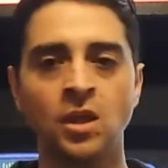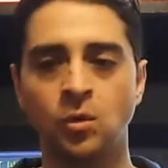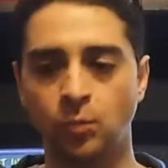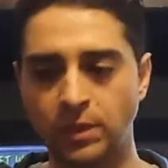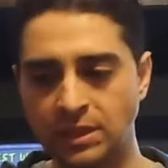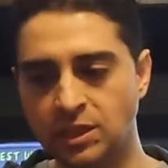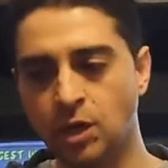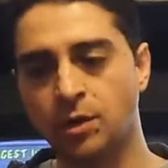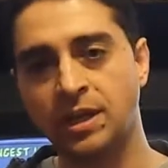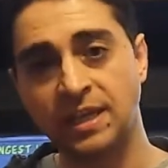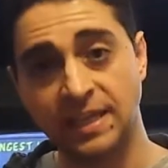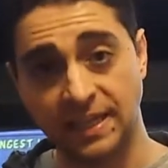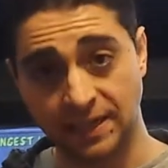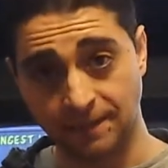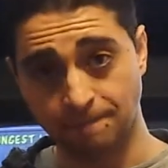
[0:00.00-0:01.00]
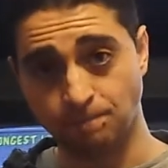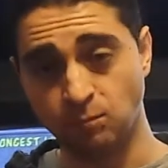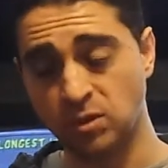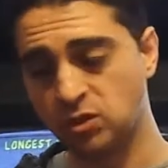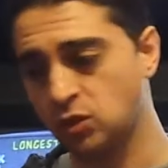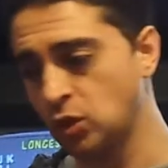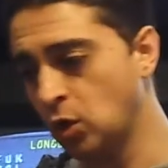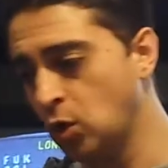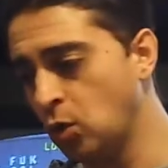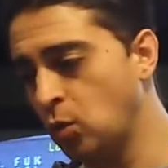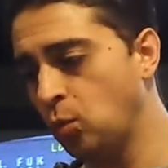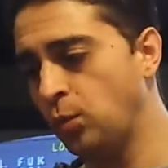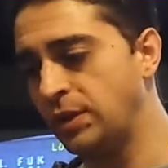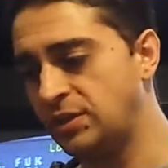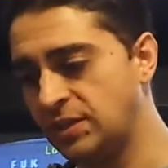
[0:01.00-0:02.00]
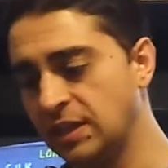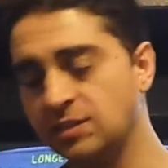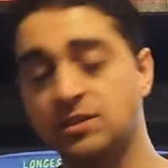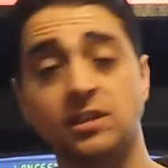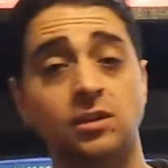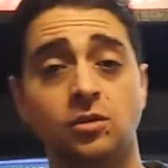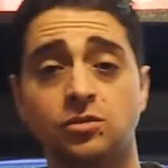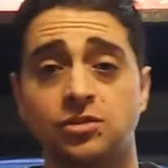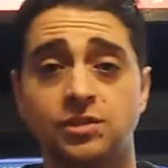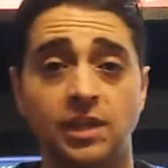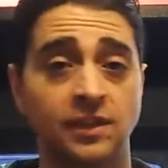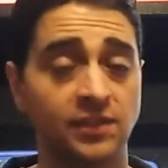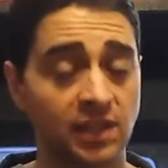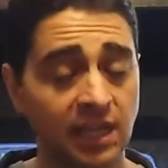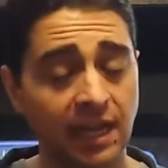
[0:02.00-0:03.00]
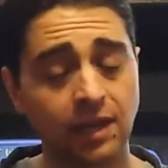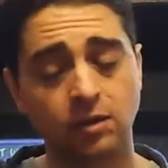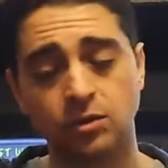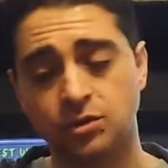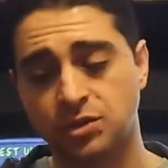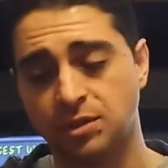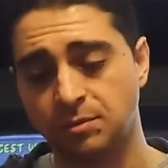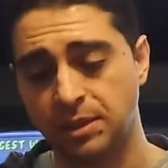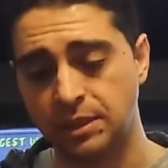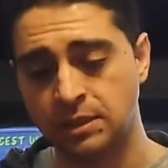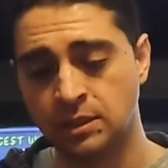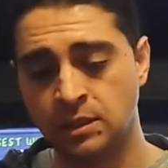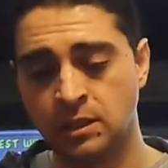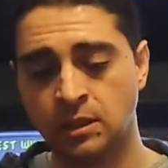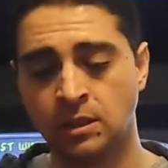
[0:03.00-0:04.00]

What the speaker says: We load it in. So we tilt it, and he goes, and the guy goes to me.